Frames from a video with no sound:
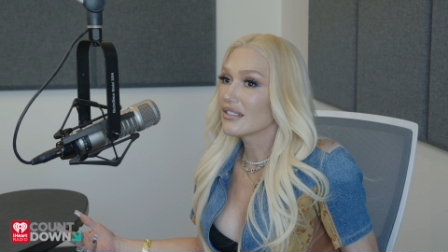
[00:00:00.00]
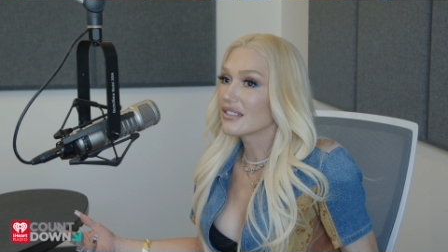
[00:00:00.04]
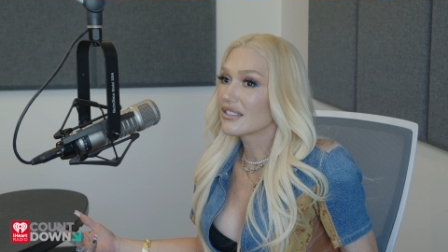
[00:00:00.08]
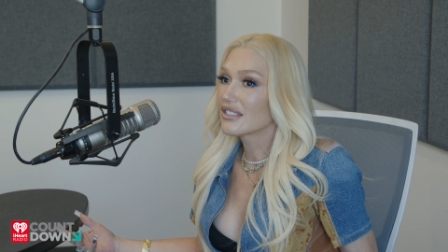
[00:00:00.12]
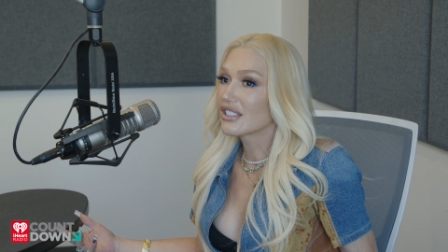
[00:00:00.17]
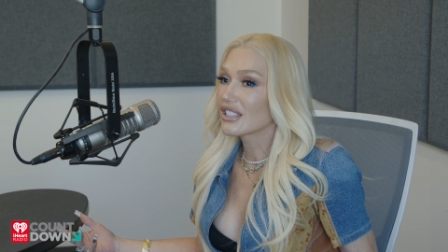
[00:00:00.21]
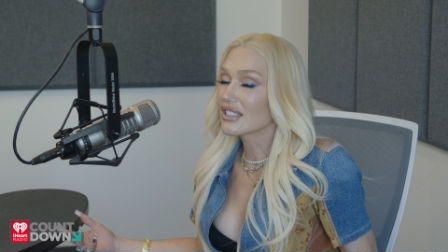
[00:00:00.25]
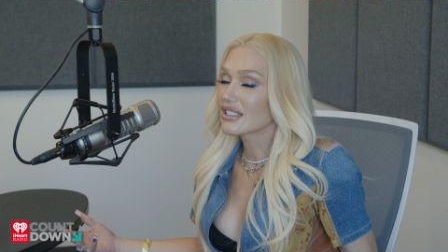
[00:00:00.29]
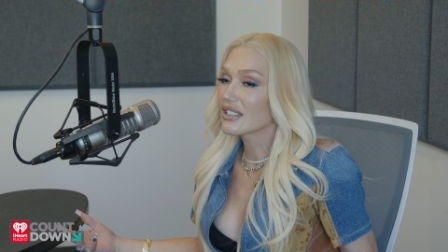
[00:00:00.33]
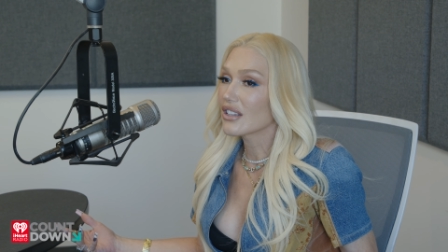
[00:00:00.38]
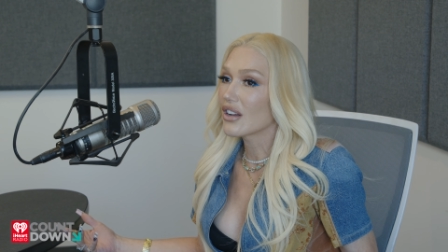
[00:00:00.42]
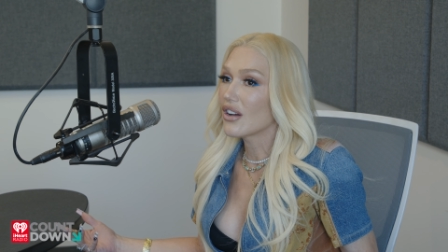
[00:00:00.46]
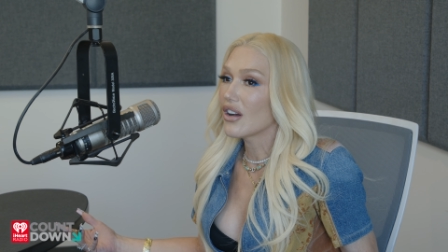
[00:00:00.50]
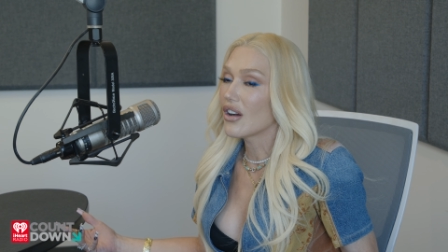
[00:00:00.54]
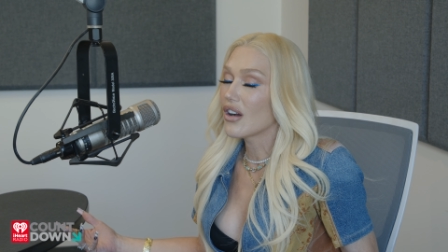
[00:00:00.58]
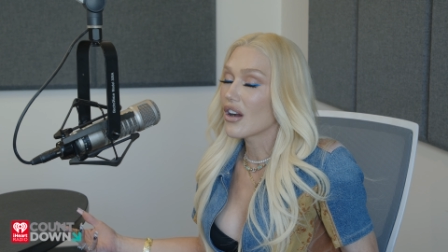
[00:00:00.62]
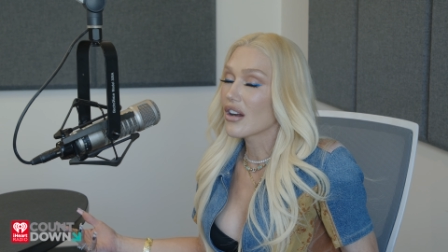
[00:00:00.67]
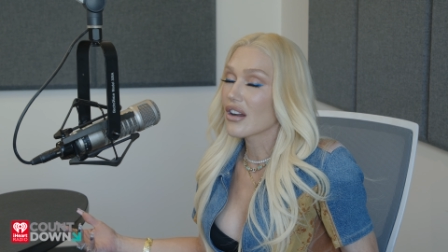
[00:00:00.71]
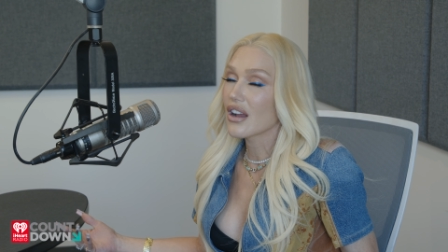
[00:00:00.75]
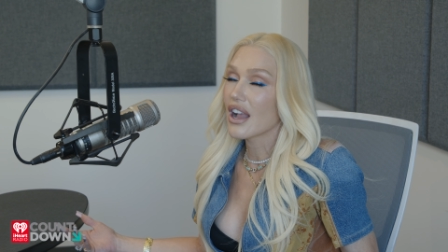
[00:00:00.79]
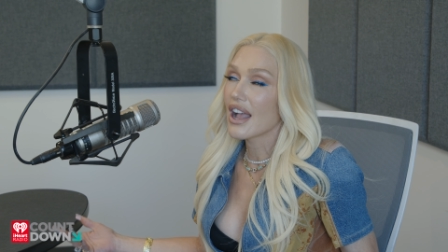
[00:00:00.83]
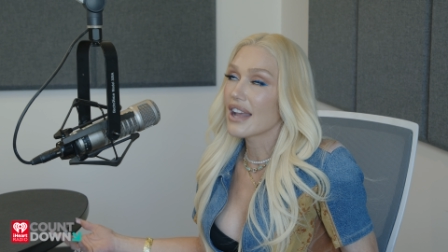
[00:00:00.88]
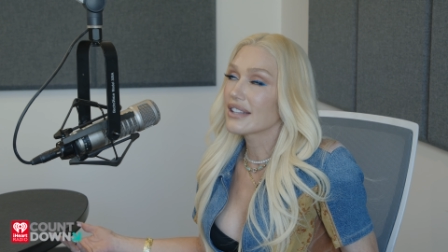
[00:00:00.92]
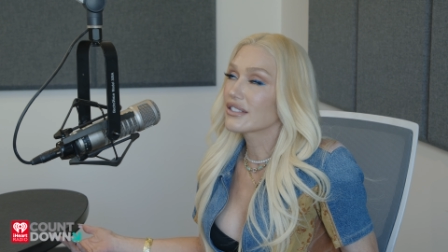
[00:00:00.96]
just
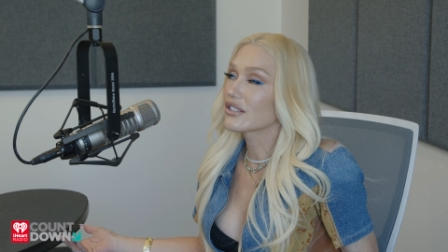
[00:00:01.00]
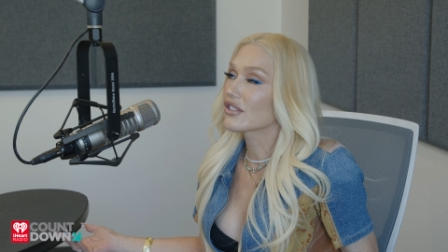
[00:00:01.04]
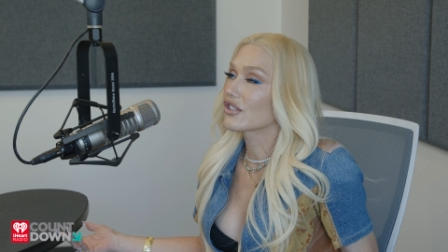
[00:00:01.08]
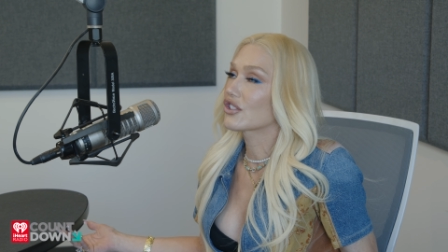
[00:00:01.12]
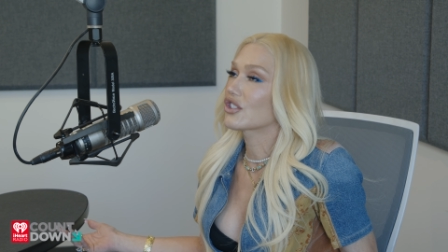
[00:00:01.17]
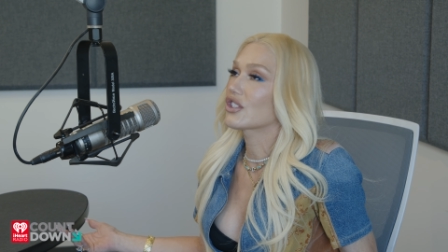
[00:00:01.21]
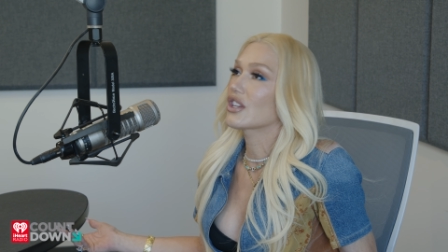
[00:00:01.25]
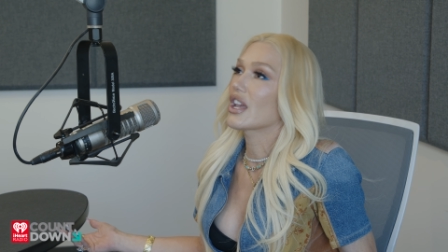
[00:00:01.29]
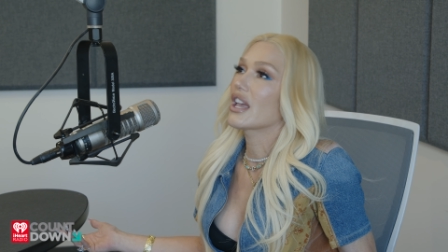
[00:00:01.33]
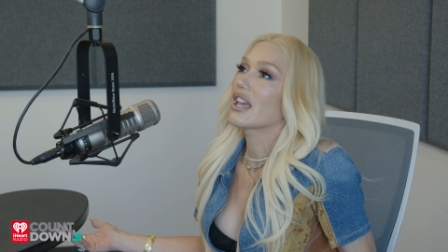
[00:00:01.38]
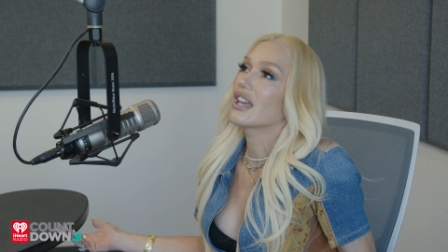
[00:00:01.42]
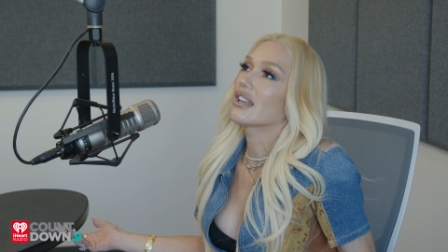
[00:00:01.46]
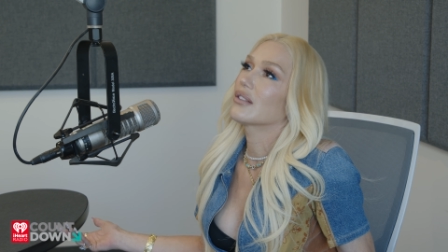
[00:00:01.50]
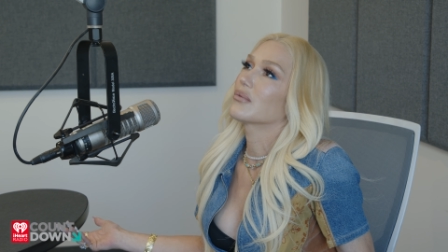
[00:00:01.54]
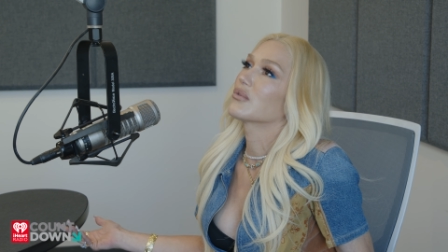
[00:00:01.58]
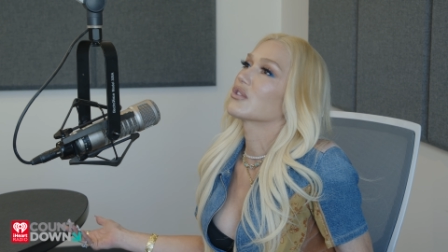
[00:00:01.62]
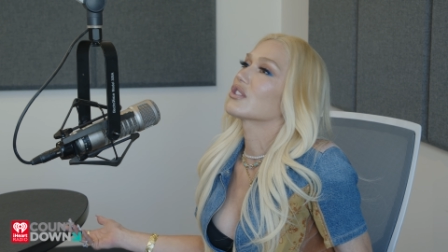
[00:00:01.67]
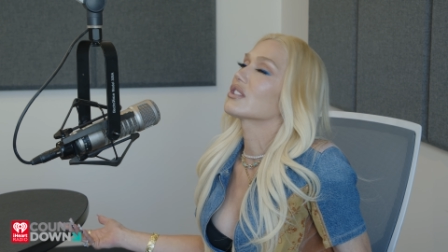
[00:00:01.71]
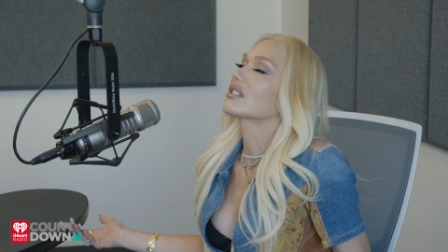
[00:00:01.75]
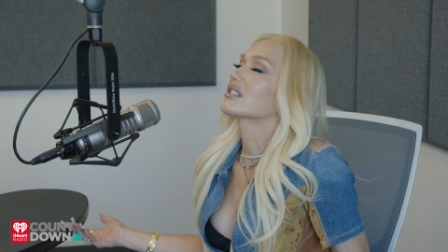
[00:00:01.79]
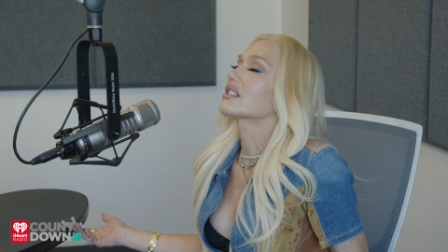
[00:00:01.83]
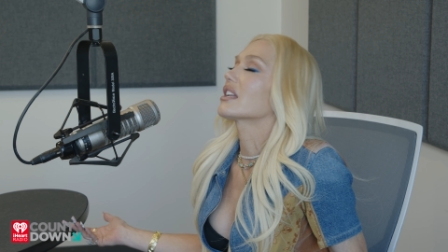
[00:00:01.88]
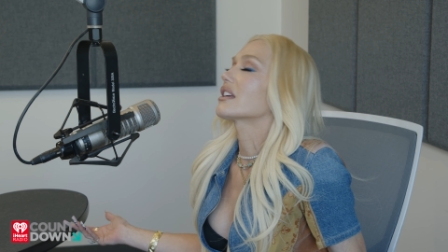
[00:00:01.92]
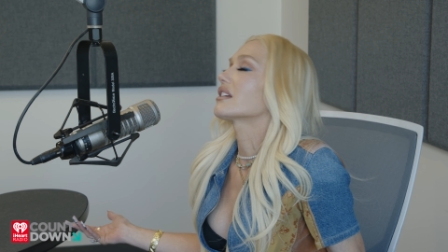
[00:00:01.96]
our eyes are shut and we're
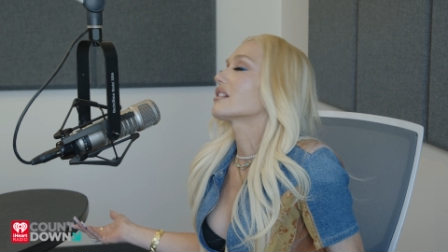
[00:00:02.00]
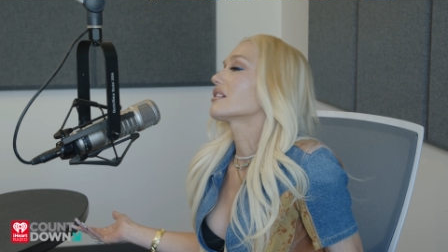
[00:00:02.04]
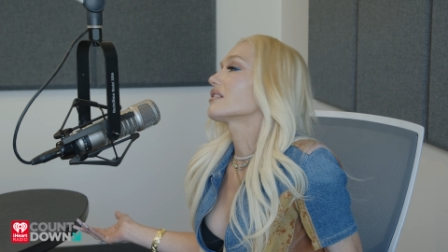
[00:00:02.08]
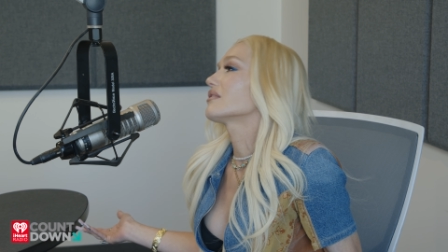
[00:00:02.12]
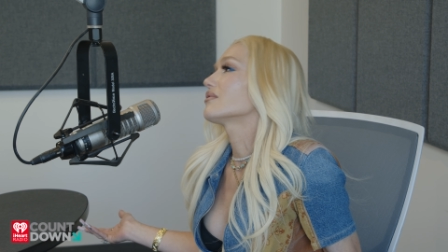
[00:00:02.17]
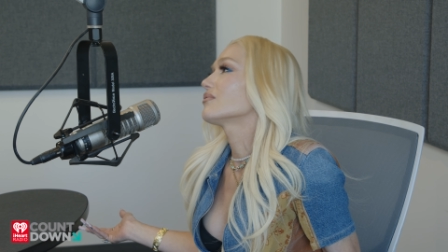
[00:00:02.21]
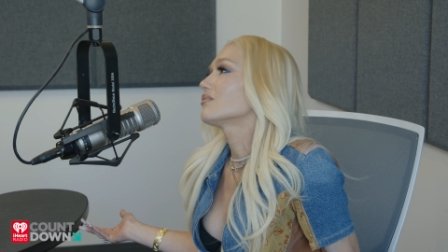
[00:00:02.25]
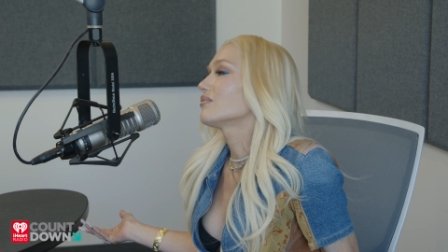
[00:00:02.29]
just like